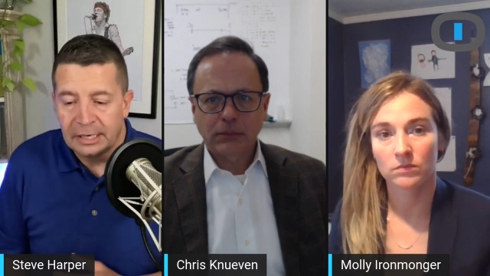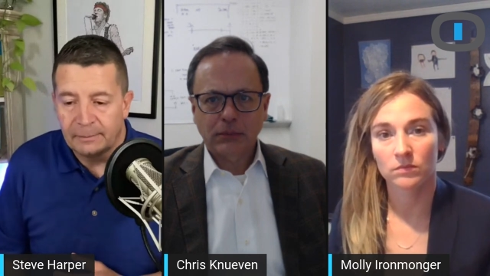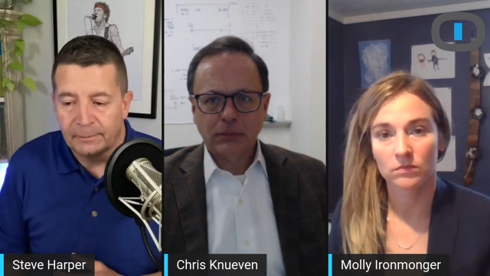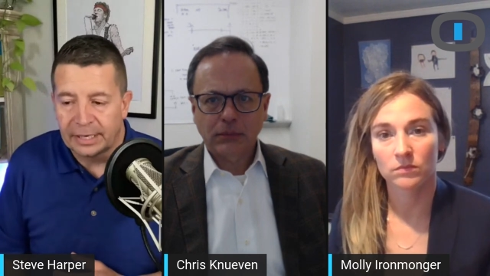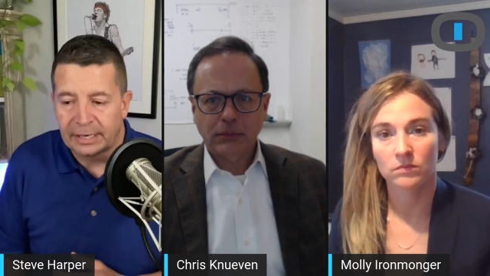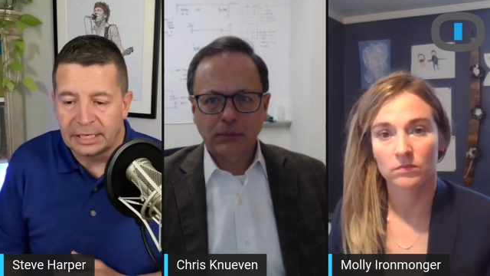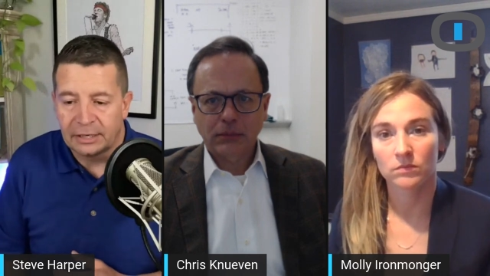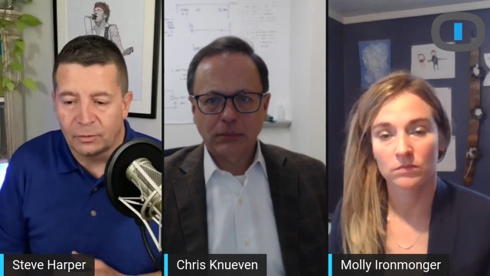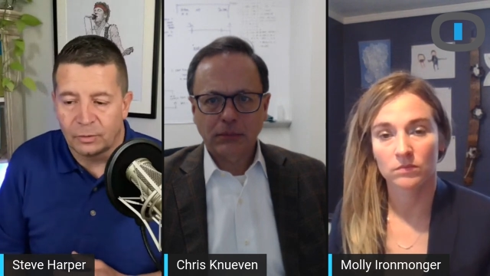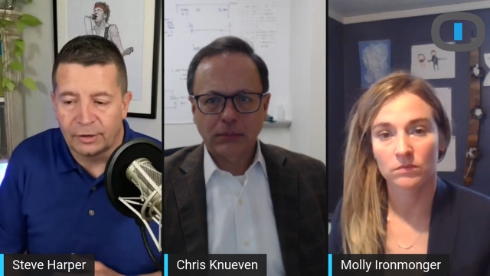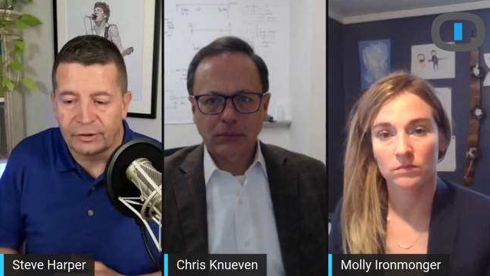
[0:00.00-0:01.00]
Speaker 1: But I, you
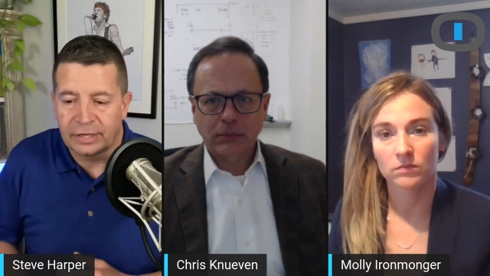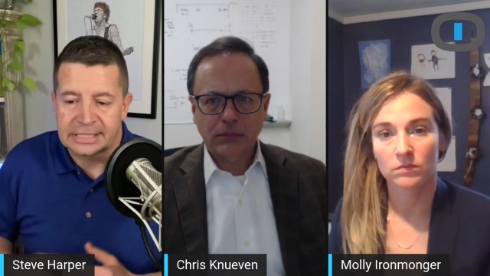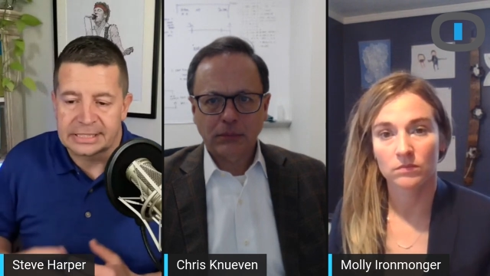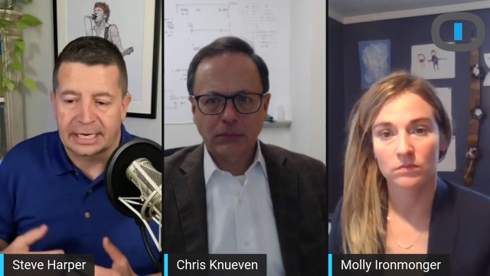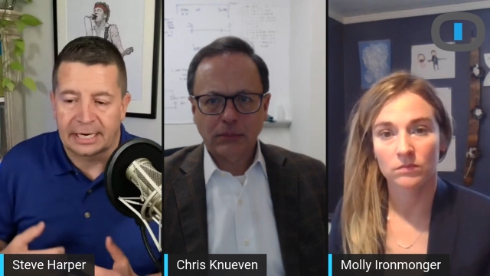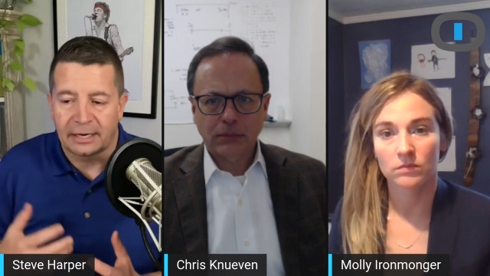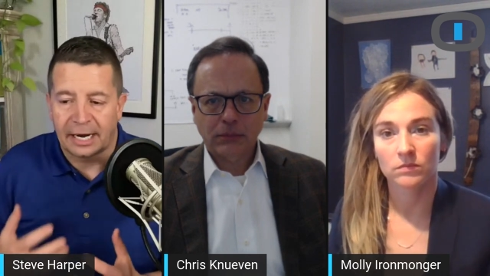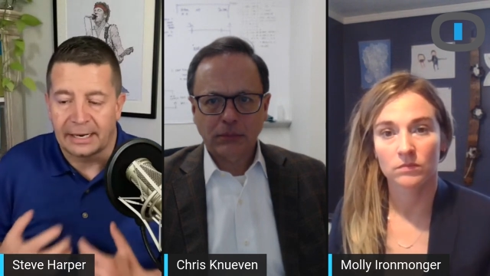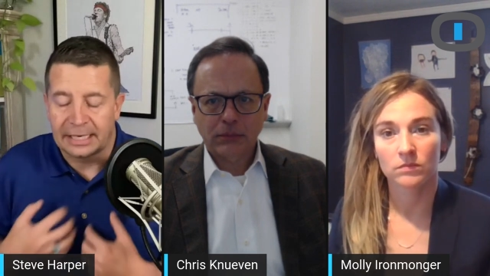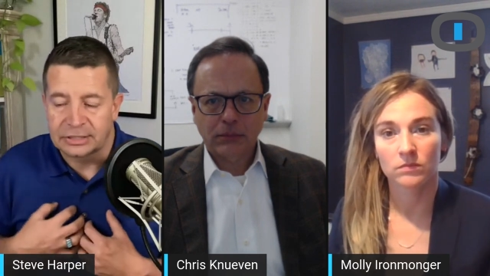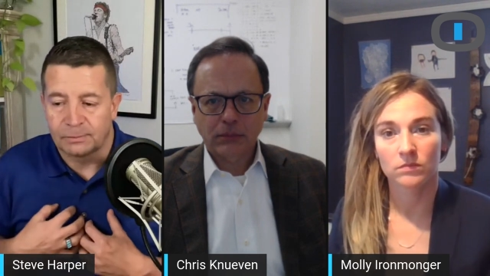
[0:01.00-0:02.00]
know, one of the things that I,
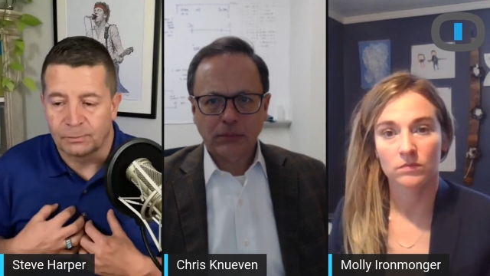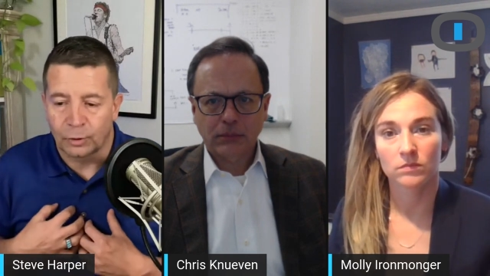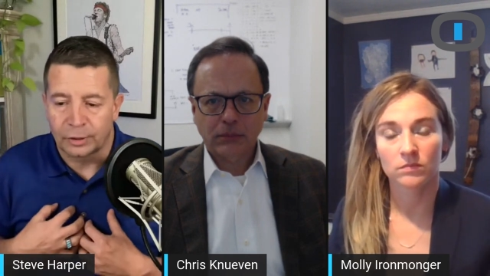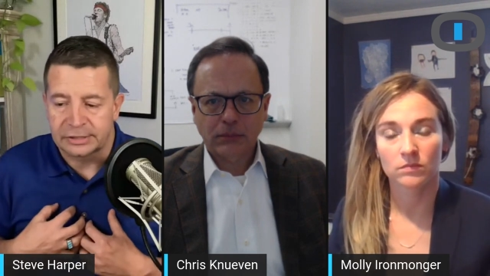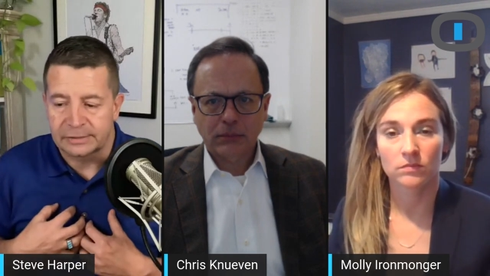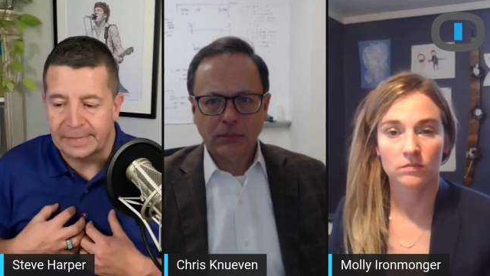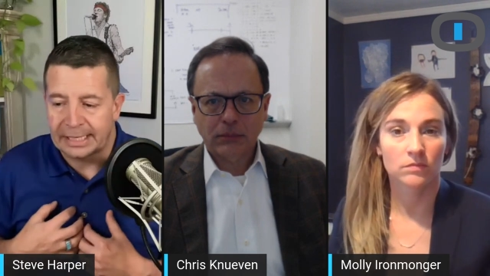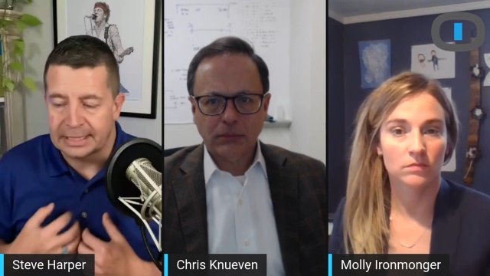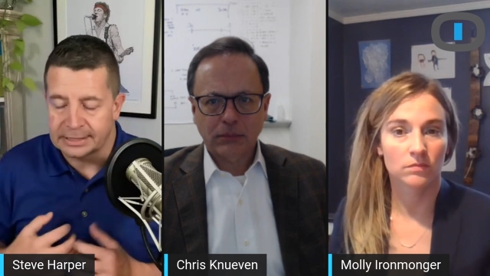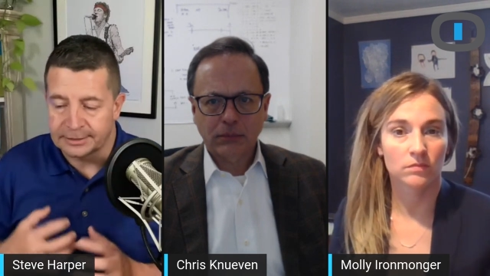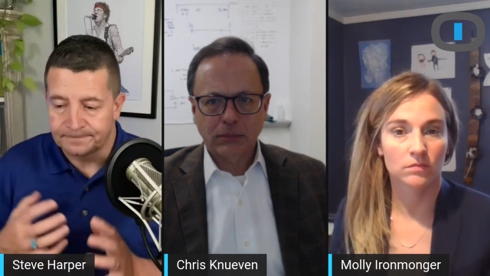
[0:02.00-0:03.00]
I, it's important to me
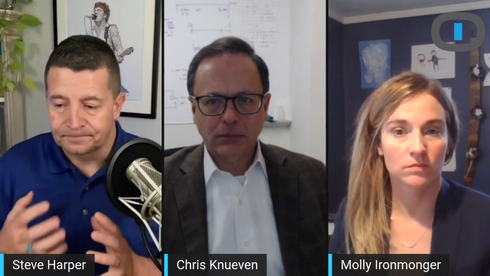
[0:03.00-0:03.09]
is